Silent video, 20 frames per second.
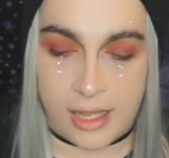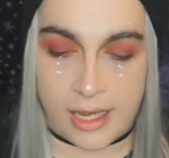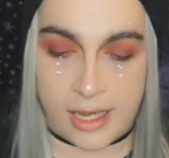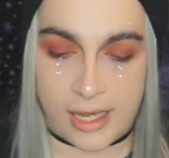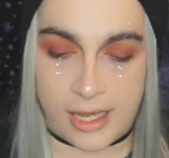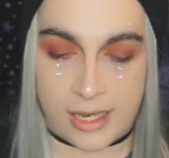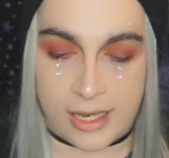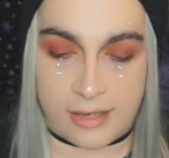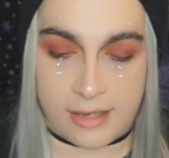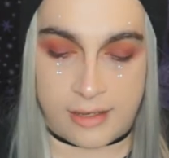
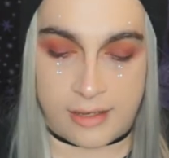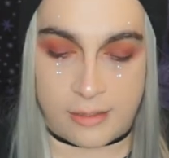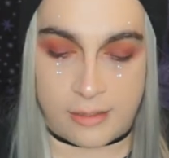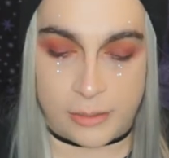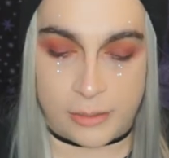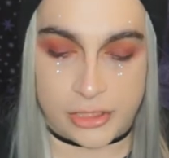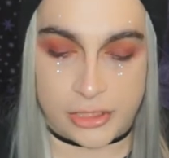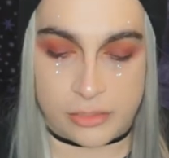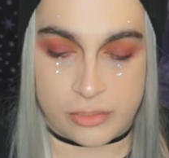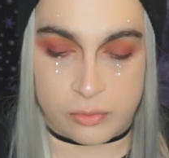And it
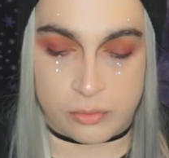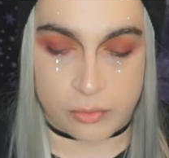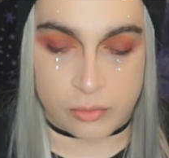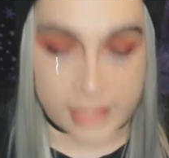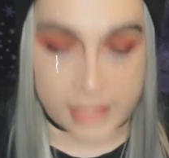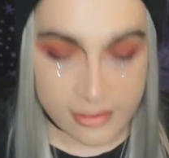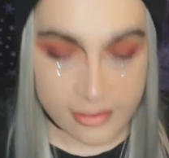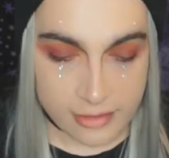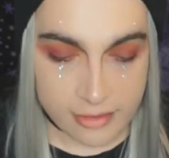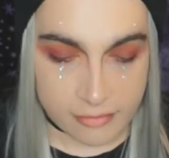was just
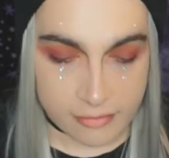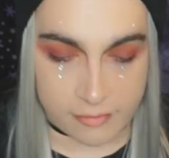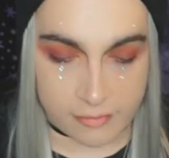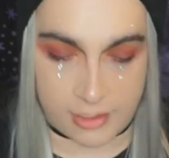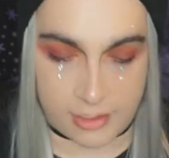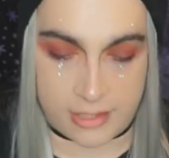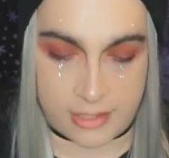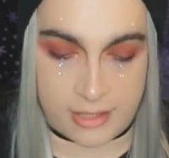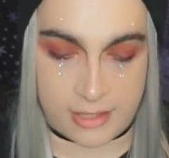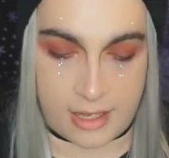really
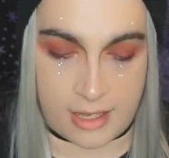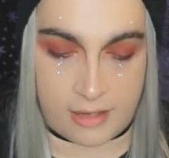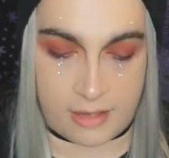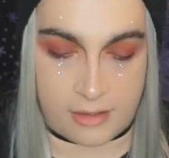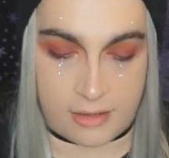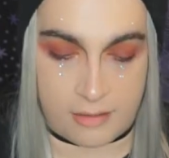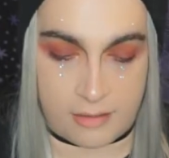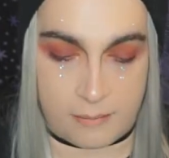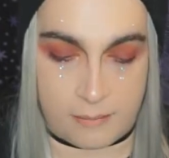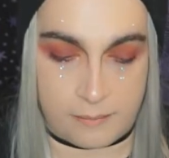funny
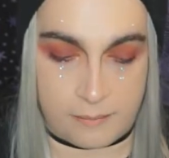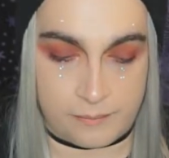that